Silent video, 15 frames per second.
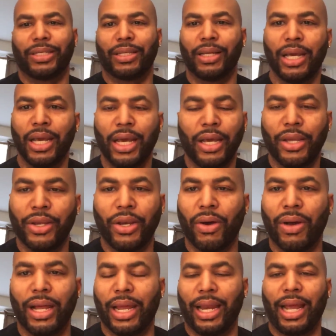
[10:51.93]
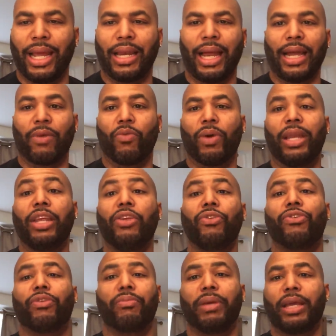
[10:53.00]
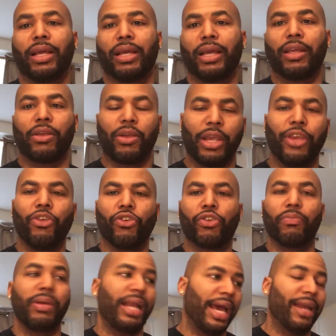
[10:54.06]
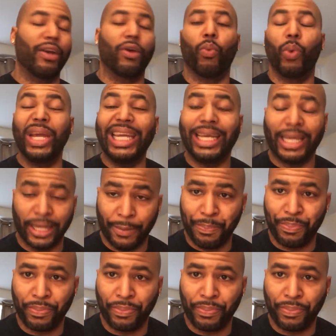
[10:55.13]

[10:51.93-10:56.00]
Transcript: It's, you know, it ain't like what it used to be. It, it, it used to be that in a week.